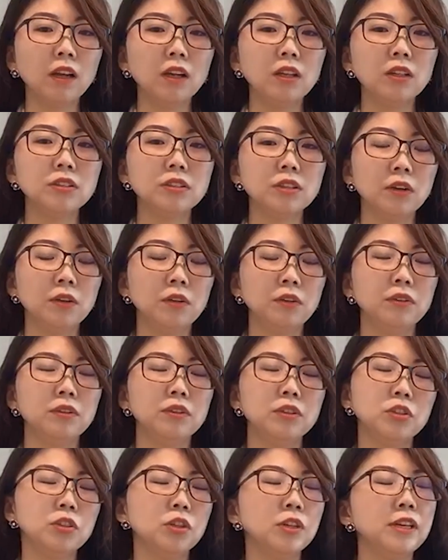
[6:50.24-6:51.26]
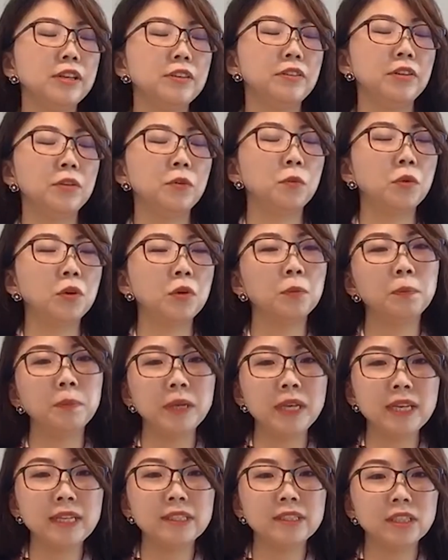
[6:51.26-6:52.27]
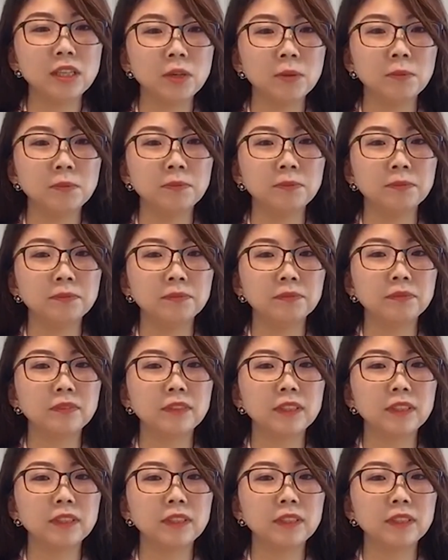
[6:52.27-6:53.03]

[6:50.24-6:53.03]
So surely there will be some